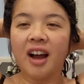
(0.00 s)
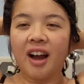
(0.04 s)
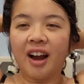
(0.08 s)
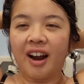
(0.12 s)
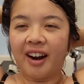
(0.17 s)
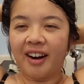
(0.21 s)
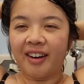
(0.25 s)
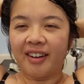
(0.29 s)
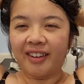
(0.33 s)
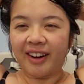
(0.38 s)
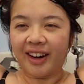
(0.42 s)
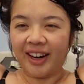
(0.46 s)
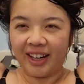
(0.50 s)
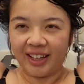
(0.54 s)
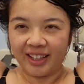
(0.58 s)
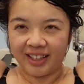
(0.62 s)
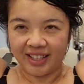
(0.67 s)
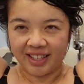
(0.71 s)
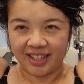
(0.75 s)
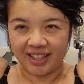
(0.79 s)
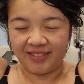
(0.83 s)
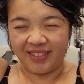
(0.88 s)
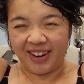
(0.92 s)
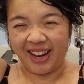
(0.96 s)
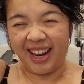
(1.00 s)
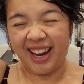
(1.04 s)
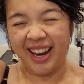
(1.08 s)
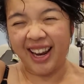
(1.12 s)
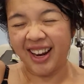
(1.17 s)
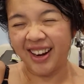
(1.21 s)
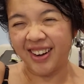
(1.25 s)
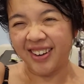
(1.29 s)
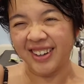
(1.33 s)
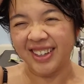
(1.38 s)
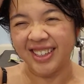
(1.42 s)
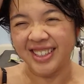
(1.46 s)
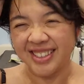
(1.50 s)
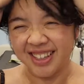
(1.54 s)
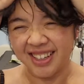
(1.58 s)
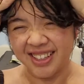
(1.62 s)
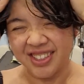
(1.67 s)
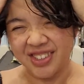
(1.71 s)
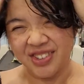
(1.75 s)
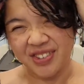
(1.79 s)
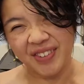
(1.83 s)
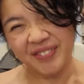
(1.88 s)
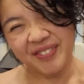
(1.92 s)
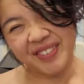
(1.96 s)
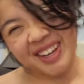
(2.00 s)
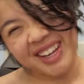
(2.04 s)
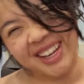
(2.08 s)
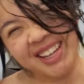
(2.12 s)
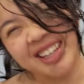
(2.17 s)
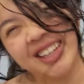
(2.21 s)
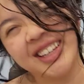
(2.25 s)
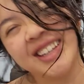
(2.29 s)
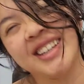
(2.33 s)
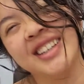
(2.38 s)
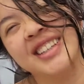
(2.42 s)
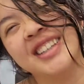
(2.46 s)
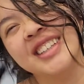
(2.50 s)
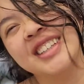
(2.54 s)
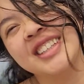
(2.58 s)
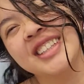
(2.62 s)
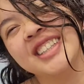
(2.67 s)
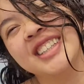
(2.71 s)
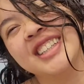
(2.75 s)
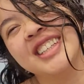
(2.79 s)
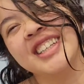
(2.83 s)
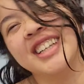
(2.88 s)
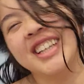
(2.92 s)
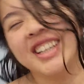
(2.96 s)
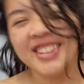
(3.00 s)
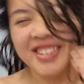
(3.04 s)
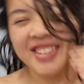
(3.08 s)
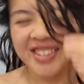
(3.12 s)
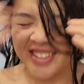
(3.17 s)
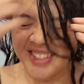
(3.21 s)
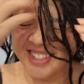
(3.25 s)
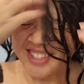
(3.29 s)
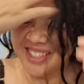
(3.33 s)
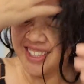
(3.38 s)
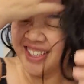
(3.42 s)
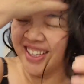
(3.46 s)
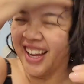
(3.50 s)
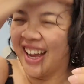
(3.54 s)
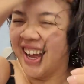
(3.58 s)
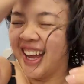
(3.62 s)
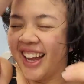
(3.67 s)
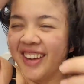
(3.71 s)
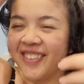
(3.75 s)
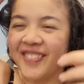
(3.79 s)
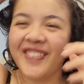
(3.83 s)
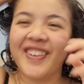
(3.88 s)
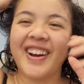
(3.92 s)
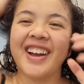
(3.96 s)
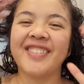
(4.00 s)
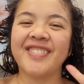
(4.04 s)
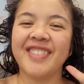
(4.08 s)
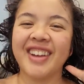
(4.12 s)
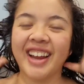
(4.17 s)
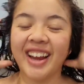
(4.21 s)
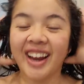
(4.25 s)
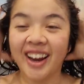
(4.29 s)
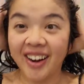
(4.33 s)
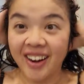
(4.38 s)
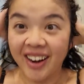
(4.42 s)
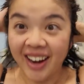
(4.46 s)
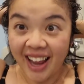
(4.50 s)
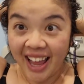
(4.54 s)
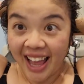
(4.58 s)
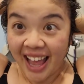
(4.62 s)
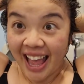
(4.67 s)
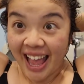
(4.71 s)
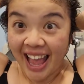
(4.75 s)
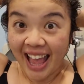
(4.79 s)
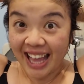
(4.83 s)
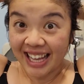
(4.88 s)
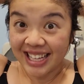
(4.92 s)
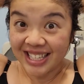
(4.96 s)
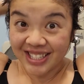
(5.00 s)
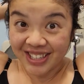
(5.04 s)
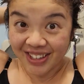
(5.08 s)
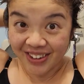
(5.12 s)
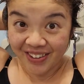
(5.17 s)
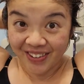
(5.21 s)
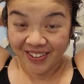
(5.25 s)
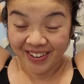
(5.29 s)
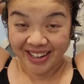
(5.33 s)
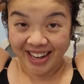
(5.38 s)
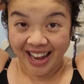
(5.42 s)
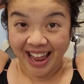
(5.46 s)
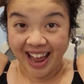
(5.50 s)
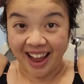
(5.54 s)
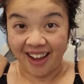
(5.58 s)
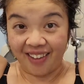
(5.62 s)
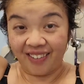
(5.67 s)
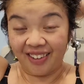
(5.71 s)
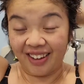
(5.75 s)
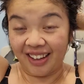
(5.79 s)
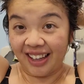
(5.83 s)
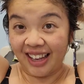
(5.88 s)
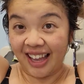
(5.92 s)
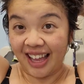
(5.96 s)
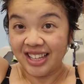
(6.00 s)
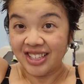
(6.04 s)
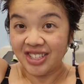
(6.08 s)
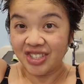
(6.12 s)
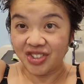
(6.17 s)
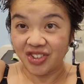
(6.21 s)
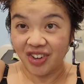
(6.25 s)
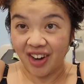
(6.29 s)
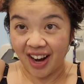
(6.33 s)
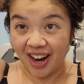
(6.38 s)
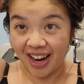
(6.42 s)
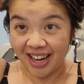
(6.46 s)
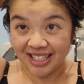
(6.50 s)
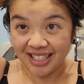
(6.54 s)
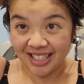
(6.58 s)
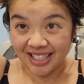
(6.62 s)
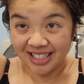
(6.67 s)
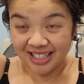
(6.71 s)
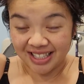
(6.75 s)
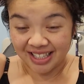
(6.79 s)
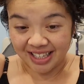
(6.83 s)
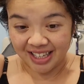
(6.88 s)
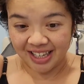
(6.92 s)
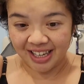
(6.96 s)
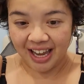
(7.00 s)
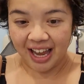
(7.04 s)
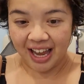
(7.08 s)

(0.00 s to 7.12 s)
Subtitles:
All right, my hair is dripping. Did you see? I have wet my hair. And so now let's try seeing